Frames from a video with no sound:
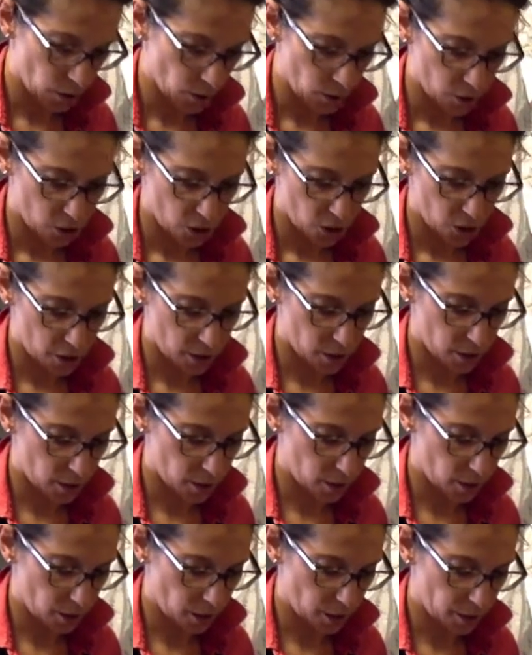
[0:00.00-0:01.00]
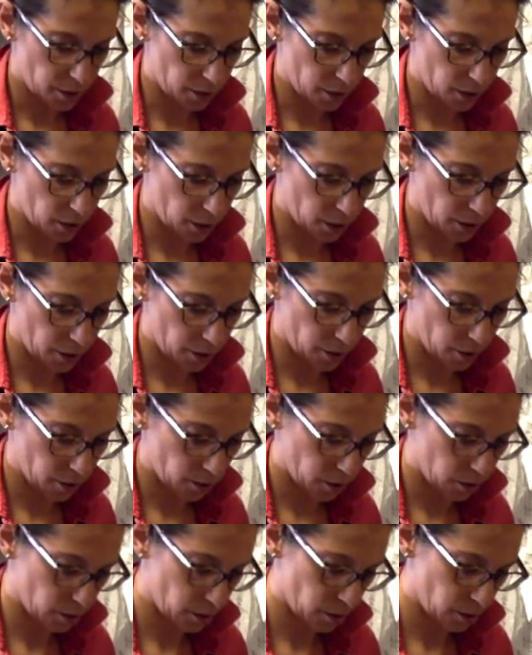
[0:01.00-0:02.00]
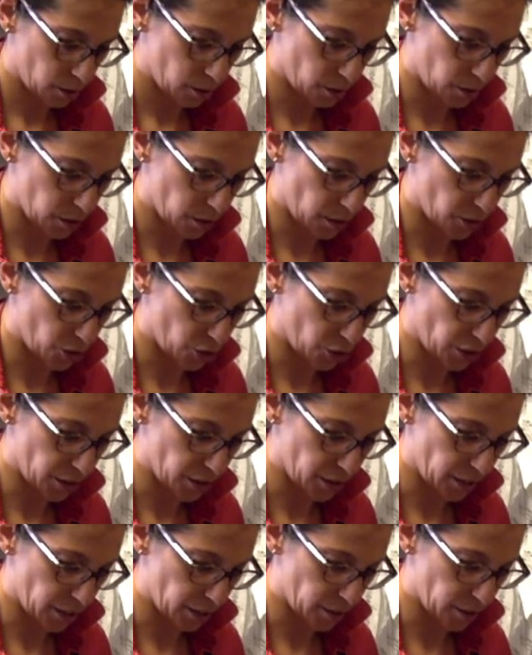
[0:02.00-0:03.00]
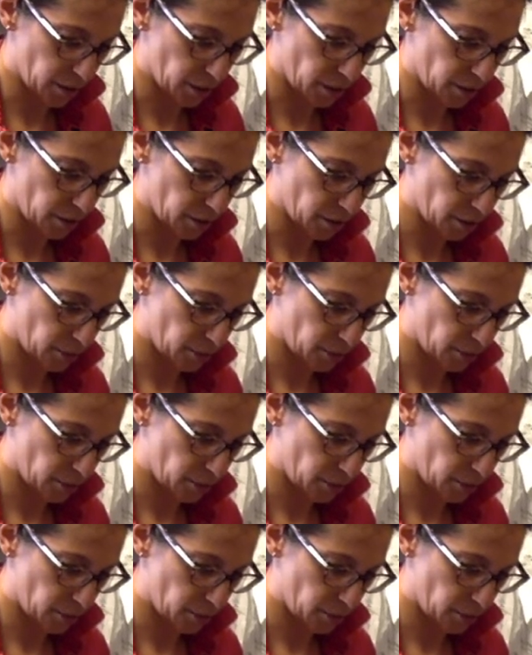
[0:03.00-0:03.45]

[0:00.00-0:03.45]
Just inside the line, because I traced outside.